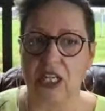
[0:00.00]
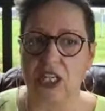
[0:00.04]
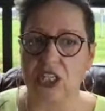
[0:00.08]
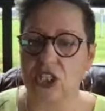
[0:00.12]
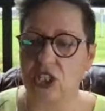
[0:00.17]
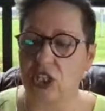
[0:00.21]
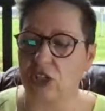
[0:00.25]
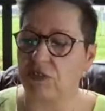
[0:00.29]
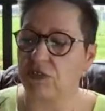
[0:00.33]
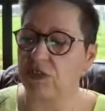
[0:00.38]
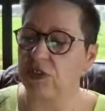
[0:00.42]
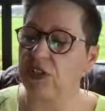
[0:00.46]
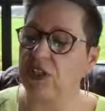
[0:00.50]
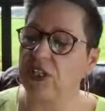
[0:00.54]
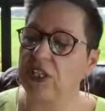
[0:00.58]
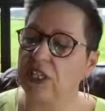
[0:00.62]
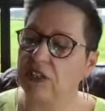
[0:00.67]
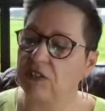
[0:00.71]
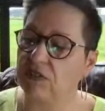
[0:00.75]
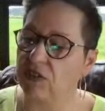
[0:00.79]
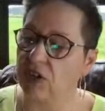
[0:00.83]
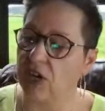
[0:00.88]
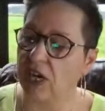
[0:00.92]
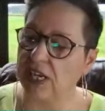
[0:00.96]
So if you need
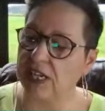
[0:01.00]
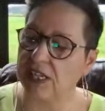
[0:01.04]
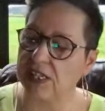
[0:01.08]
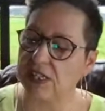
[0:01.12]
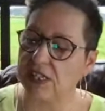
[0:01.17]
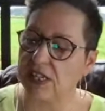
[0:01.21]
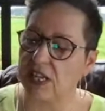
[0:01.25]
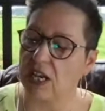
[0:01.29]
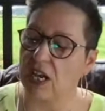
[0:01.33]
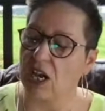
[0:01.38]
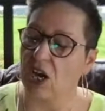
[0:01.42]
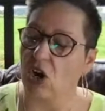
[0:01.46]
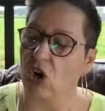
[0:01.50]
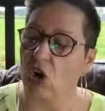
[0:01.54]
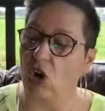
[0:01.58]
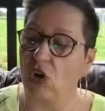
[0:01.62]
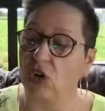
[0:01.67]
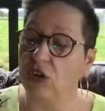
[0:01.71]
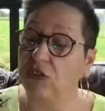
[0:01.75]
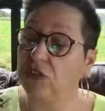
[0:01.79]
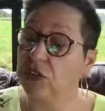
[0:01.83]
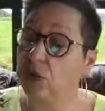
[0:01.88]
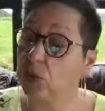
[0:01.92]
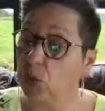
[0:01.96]
advice
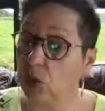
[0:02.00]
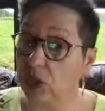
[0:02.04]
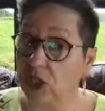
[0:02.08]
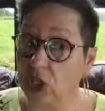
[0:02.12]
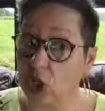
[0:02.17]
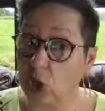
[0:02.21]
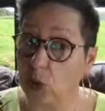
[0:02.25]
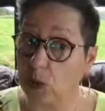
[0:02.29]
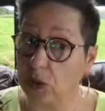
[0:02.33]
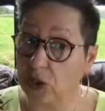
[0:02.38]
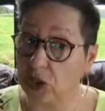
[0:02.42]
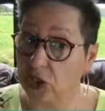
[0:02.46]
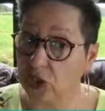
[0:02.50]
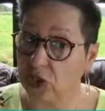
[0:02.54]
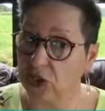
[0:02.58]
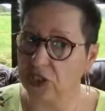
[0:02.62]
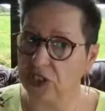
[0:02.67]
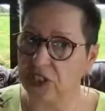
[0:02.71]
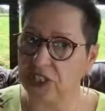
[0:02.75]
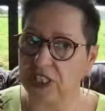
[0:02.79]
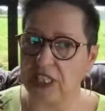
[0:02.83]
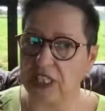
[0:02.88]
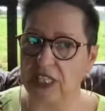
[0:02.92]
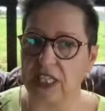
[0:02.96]
or if you want
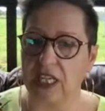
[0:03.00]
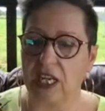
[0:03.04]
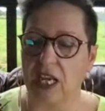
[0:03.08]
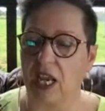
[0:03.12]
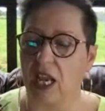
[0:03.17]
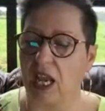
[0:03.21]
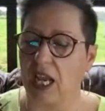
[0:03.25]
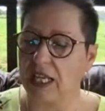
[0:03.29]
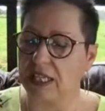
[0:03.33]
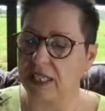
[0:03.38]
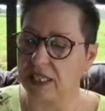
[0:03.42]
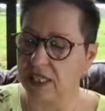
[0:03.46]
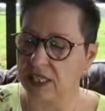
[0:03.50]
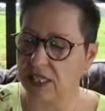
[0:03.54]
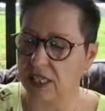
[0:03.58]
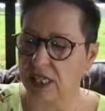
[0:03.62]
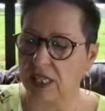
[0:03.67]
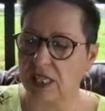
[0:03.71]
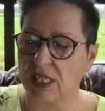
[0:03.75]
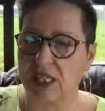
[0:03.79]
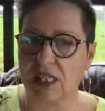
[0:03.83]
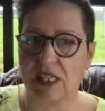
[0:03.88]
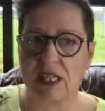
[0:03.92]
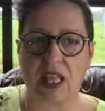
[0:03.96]
opportunity, it
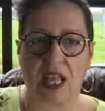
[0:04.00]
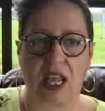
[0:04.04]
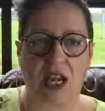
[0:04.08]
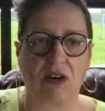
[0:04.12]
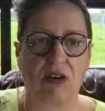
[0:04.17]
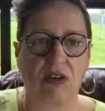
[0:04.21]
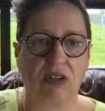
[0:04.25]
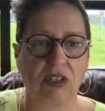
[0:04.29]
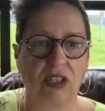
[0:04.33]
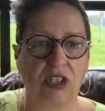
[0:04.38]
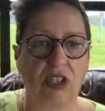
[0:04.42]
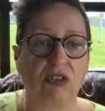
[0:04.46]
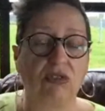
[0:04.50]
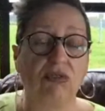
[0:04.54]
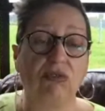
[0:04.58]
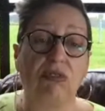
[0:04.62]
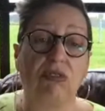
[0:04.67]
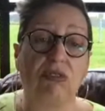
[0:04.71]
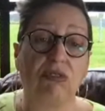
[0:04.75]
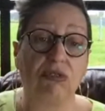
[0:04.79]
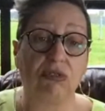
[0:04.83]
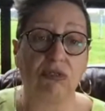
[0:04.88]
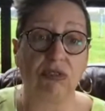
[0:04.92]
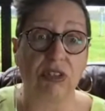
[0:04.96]
sits there on your
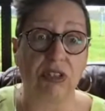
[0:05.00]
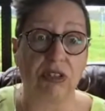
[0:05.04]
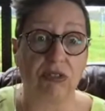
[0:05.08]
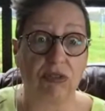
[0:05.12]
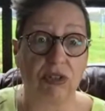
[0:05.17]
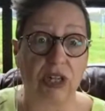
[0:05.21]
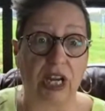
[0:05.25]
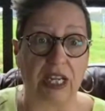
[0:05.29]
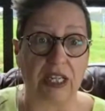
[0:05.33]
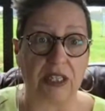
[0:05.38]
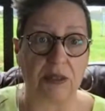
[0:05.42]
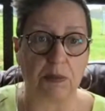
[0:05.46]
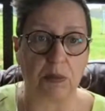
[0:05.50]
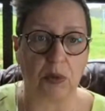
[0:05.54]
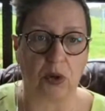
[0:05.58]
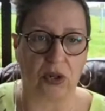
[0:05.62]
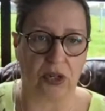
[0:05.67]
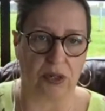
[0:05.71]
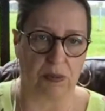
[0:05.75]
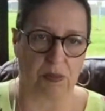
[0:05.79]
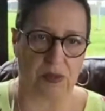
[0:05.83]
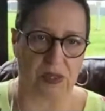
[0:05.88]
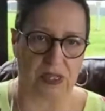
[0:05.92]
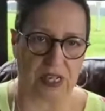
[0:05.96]
right
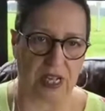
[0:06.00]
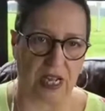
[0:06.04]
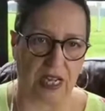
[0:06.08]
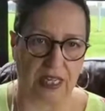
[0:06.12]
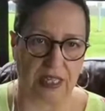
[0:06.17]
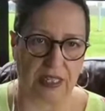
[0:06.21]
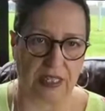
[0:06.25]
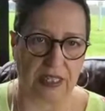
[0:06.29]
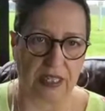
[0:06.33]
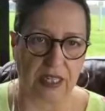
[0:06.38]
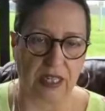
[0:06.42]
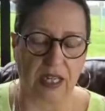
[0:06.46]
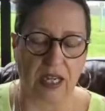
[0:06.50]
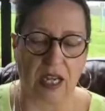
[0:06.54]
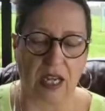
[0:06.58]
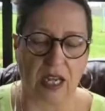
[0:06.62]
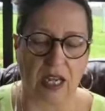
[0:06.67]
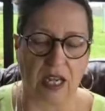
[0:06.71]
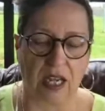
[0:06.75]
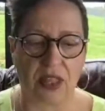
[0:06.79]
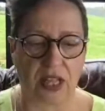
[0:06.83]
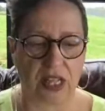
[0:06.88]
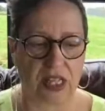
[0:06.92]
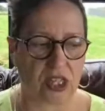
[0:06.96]
bottom side,
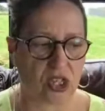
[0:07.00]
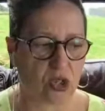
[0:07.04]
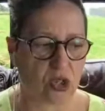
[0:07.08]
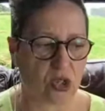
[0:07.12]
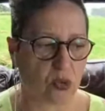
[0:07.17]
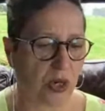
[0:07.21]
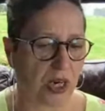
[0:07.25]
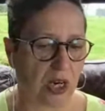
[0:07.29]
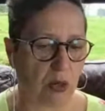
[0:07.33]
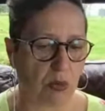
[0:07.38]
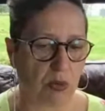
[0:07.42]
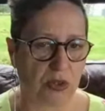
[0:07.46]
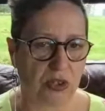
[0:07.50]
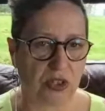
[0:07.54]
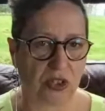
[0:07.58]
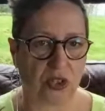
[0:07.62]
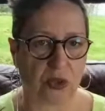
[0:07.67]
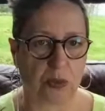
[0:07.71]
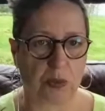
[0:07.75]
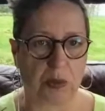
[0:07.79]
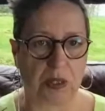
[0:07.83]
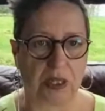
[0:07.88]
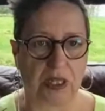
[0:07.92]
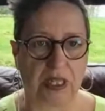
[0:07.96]
and that's where I want it
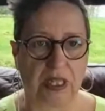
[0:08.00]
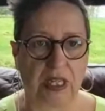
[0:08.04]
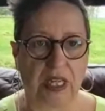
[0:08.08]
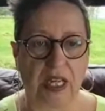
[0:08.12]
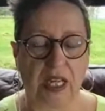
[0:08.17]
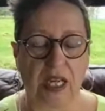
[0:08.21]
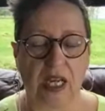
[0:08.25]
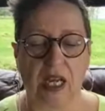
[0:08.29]
to be.